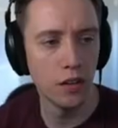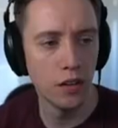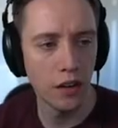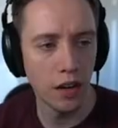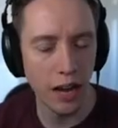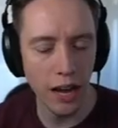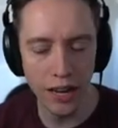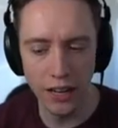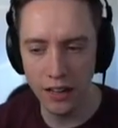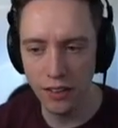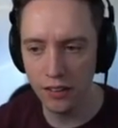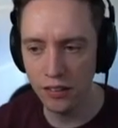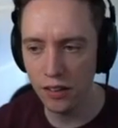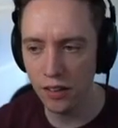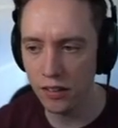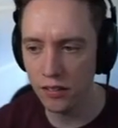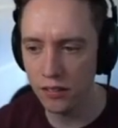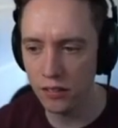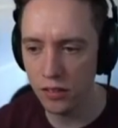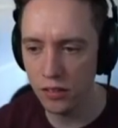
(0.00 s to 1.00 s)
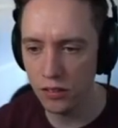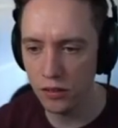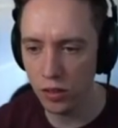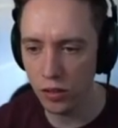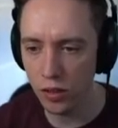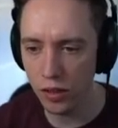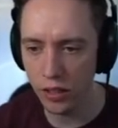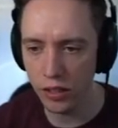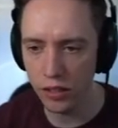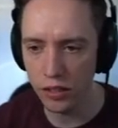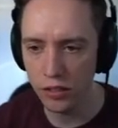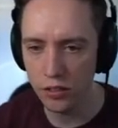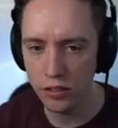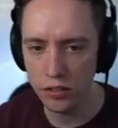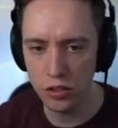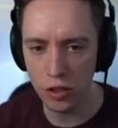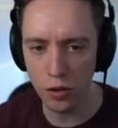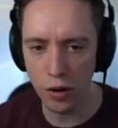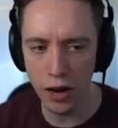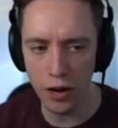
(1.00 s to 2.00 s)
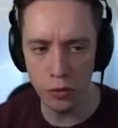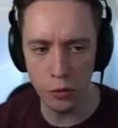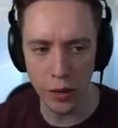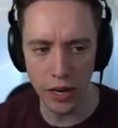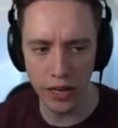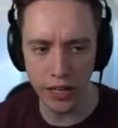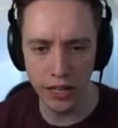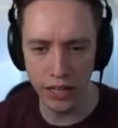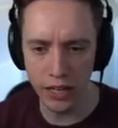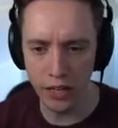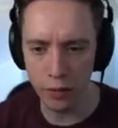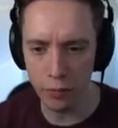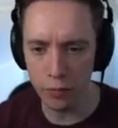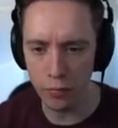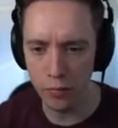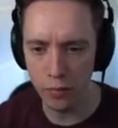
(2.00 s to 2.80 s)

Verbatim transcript: I... Uh, okay. So how do I kick them?